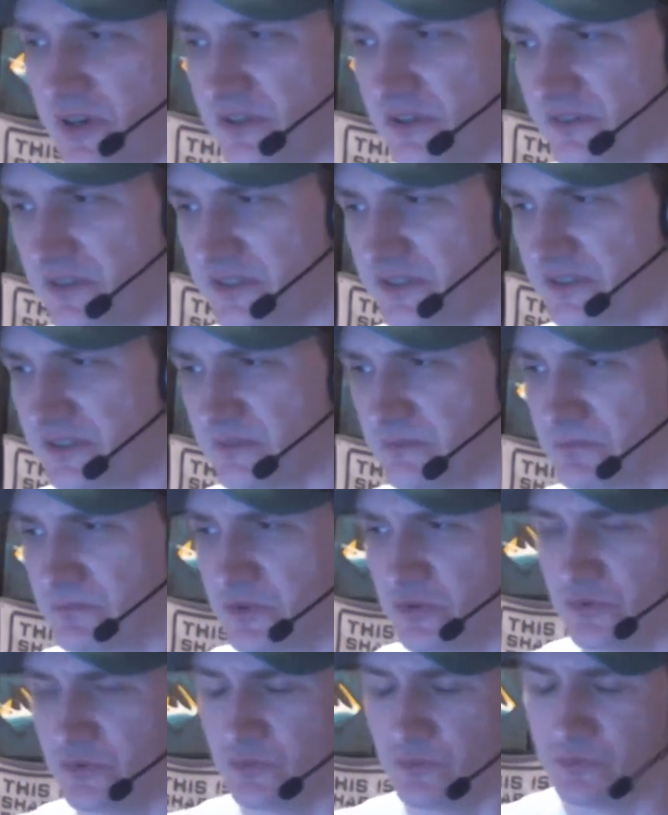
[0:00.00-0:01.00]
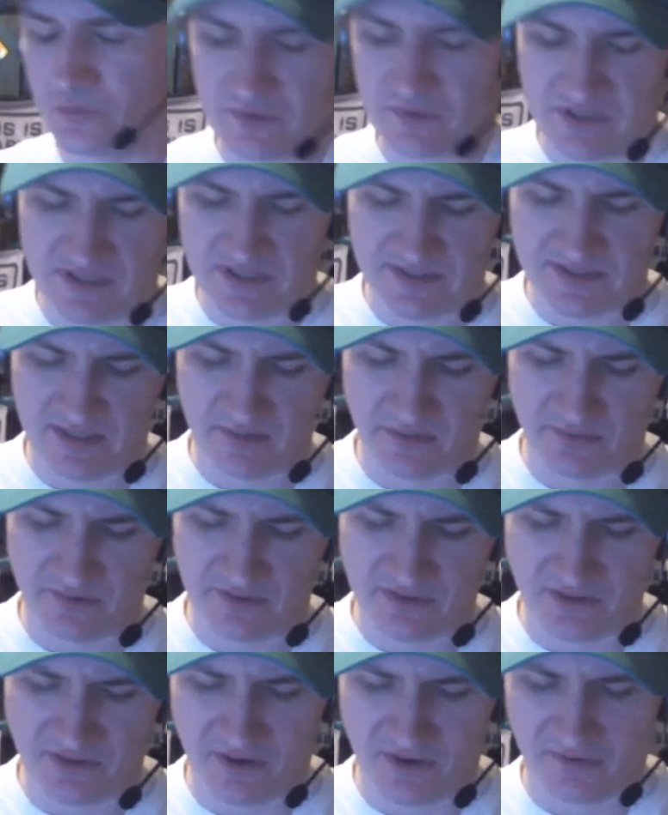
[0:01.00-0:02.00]
linked him to the San
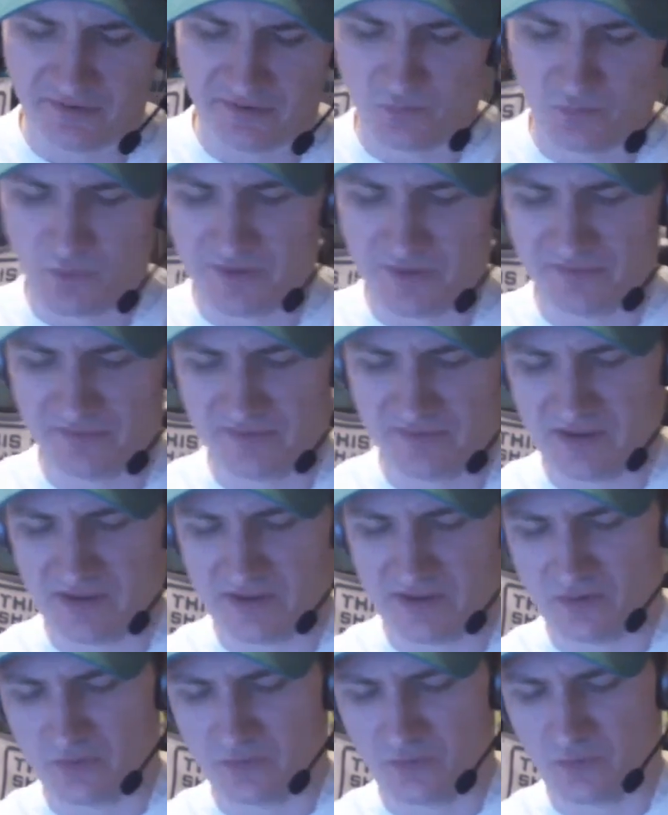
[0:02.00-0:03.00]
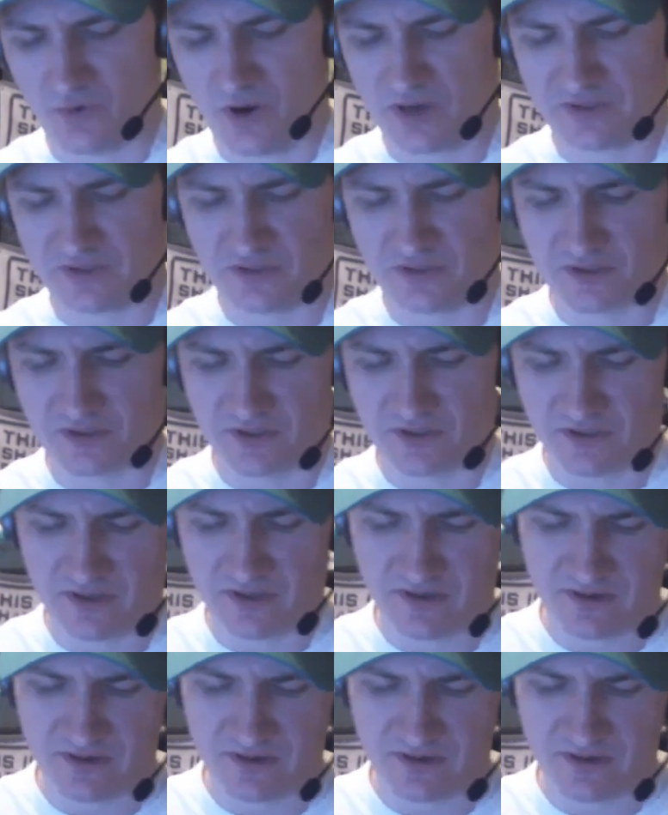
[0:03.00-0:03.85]
Jose Sharks. What say you, Hockey Jerk?